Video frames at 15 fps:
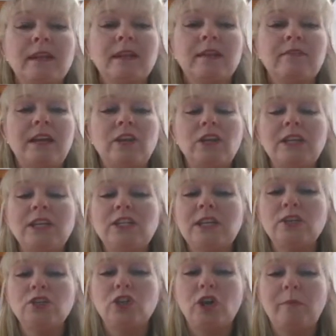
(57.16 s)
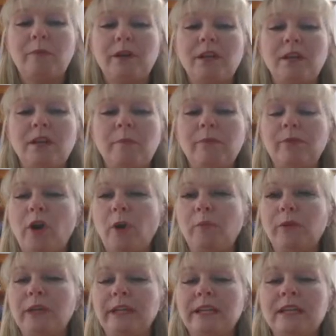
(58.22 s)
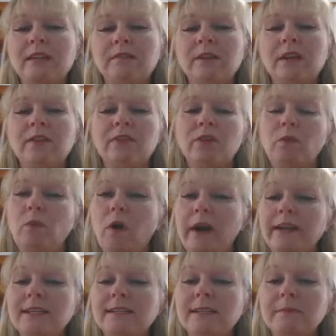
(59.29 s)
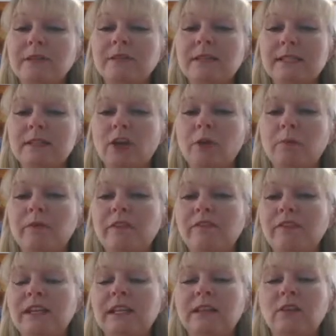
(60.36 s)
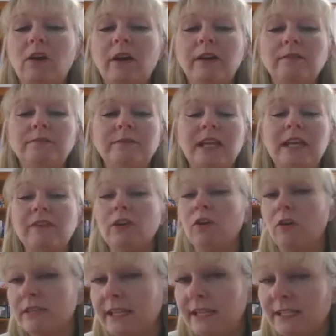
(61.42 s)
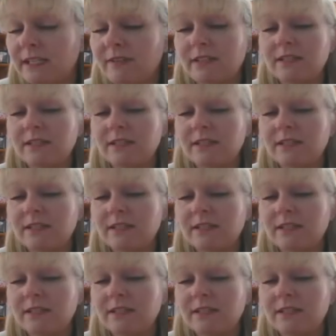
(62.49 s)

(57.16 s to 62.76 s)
Then you need to interpret it appropriately, the y-intercept and the slope of the fitted line in the context of the